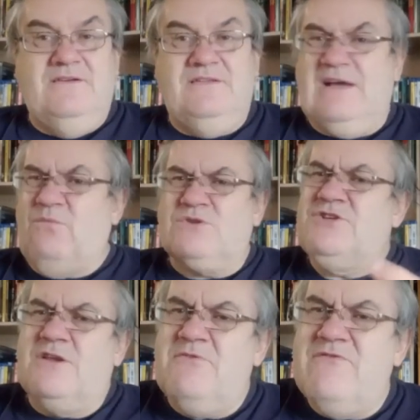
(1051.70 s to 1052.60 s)
that
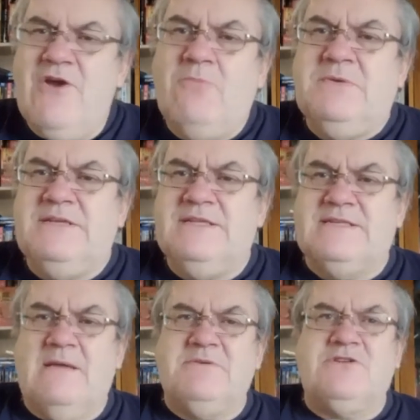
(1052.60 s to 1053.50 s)
wasn't going to be reopened in
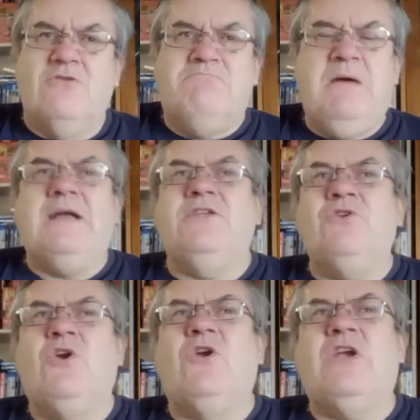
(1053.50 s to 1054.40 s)
this episode, but
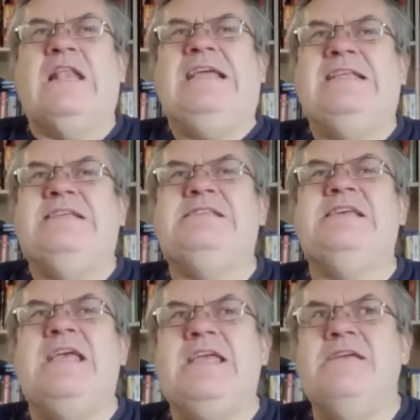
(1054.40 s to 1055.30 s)
you could clearly
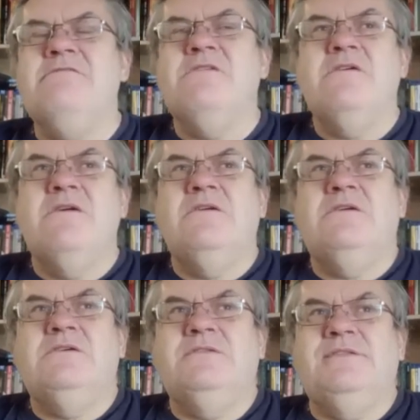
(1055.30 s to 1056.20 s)
see
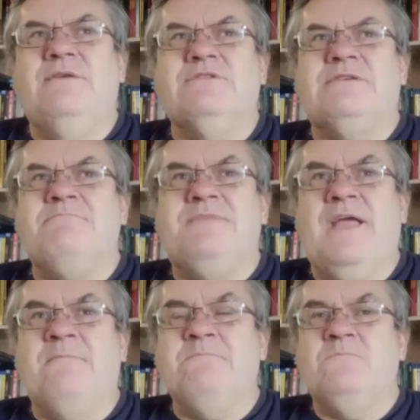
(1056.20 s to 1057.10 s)
there was
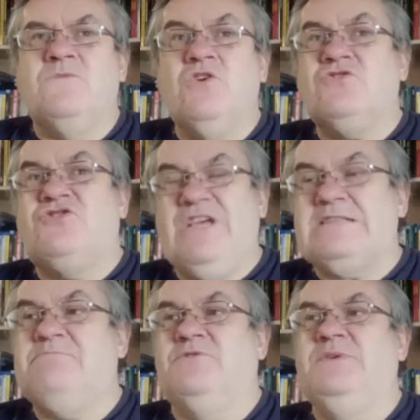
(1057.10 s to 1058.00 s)
something not
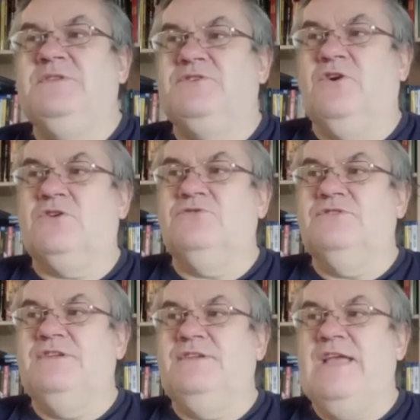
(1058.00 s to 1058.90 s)
just between the
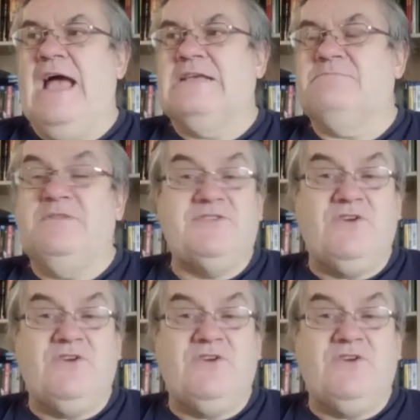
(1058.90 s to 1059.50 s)
Doctor and Yaz, but the